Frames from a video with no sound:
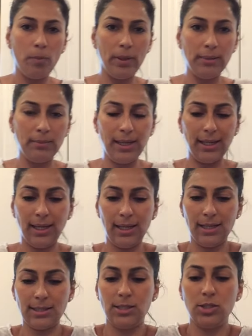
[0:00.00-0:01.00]
opened my
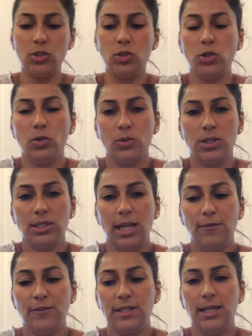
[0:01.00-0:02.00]
cans just to
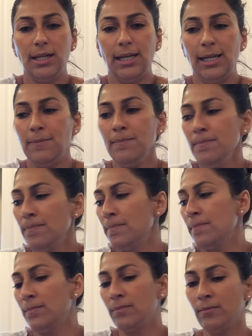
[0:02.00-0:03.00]
save time.
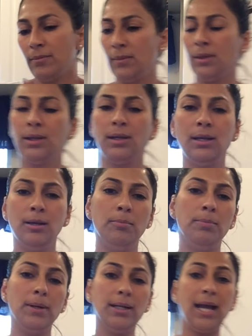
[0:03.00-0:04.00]

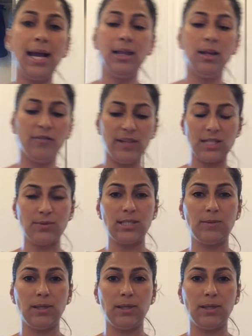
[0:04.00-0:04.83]
But I love these ones